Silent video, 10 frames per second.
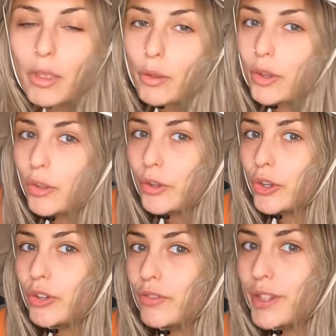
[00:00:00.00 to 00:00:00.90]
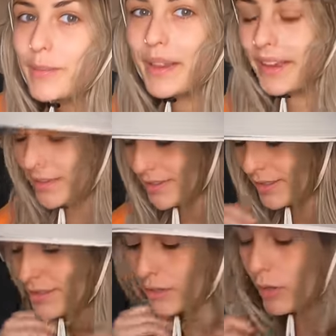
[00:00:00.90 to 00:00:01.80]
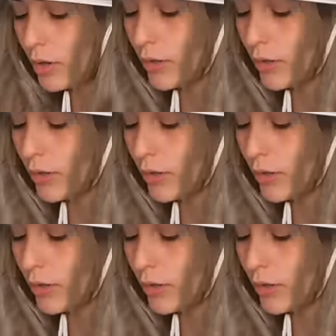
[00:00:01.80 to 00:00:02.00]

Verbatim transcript: I look a little goofy, but this will